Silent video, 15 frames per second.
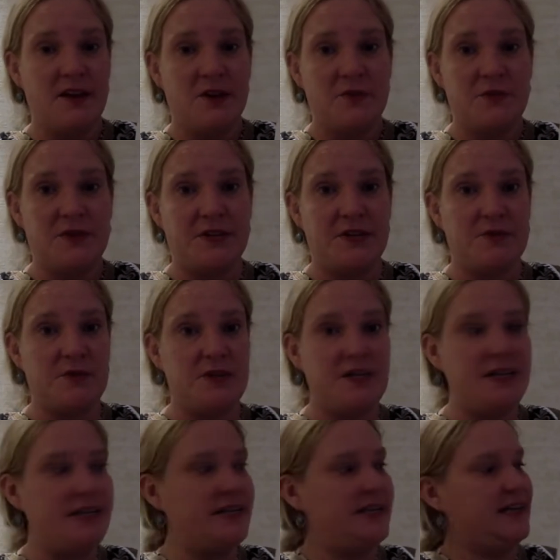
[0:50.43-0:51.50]
With our
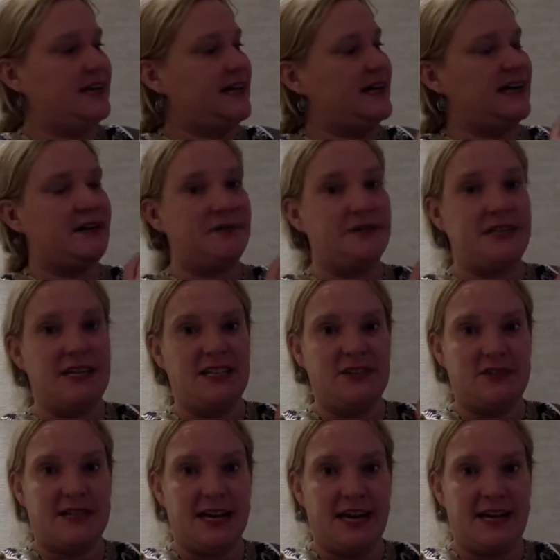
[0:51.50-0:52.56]
wood, I would like you
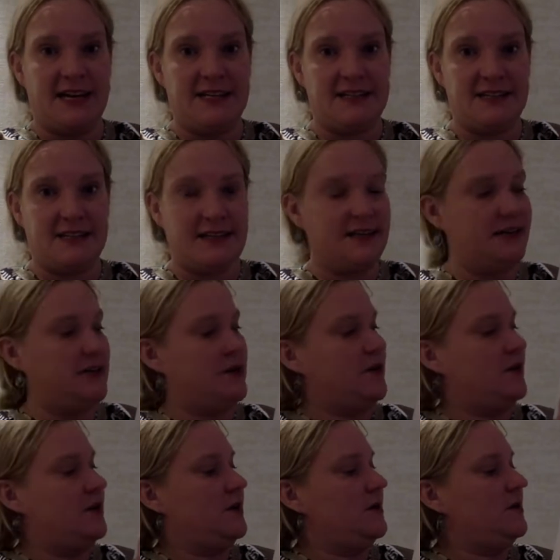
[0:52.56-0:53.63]
to ask,
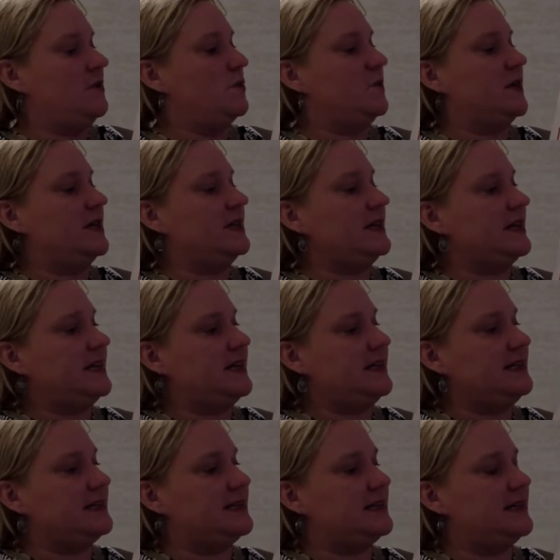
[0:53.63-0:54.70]
will
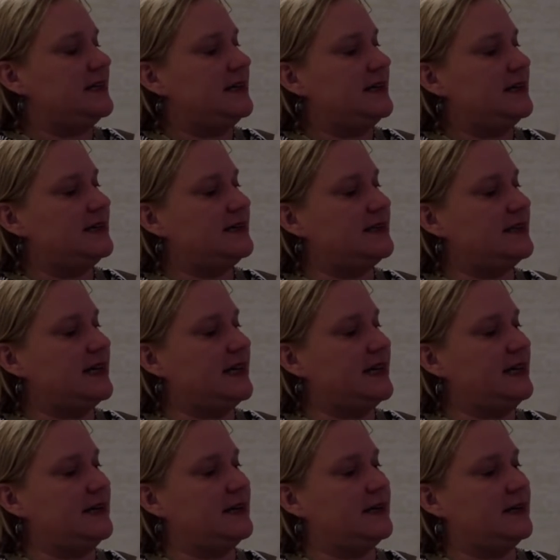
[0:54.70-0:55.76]
it
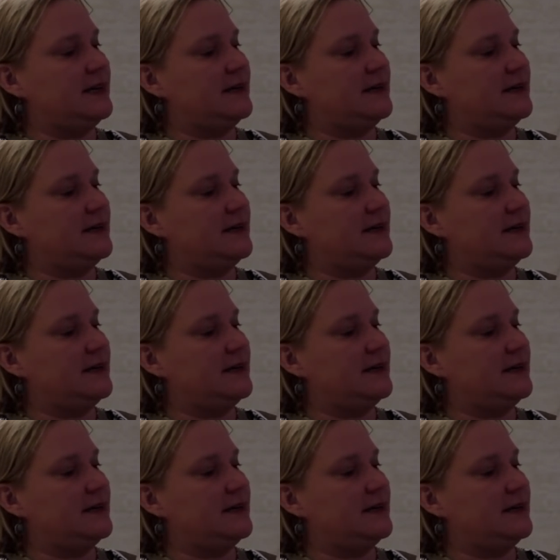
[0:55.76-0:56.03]
sink?